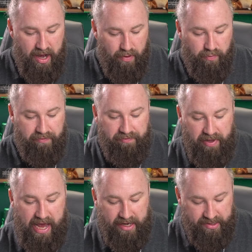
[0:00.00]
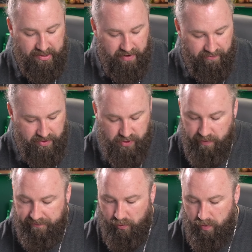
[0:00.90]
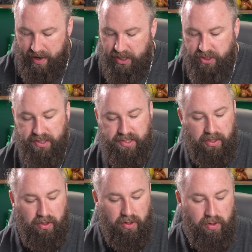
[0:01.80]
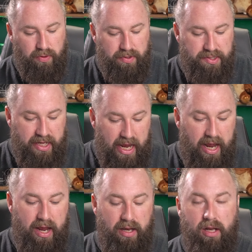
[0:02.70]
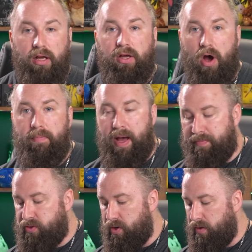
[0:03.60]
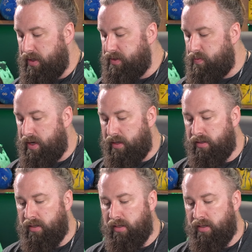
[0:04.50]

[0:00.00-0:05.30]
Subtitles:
reflect the different sort of formations that you use in Combat Patrol as well.